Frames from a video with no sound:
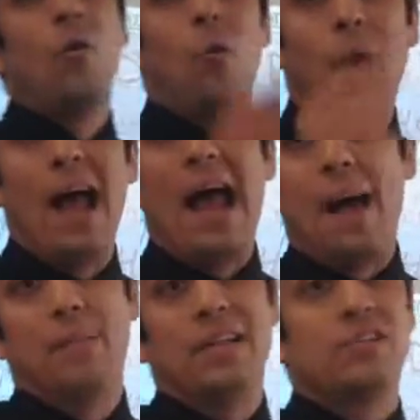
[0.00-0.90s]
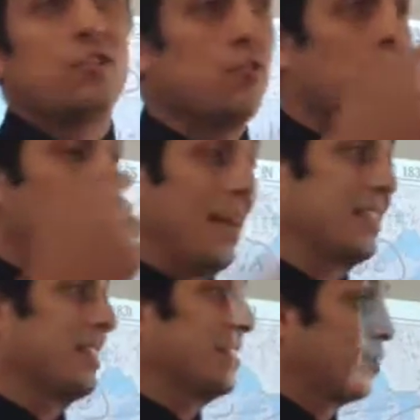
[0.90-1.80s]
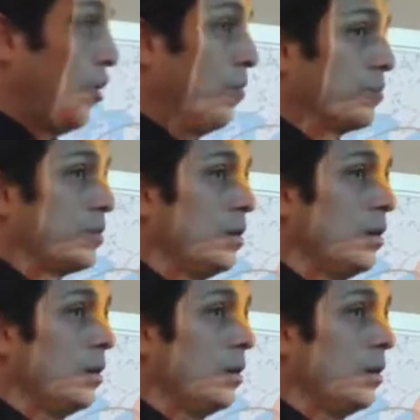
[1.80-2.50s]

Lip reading: What happened to the Mexicans' homes?